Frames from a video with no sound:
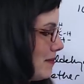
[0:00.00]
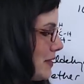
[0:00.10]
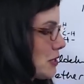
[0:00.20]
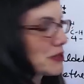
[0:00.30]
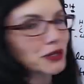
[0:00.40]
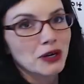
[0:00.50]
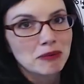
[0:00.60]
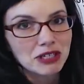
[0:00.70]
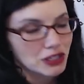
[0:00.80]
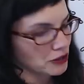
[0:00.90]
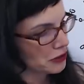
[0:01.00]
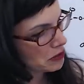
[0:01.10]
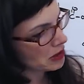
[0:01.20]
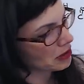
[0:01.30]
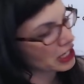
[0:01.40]
This one's already been used,
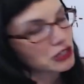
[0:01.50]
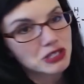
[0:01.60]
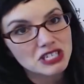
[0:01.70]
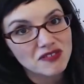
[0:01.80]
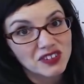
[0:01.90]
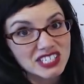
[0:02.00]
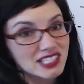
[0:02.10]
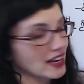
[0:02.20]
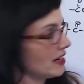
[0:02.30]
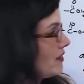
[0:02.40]
but I'm going to use a different side of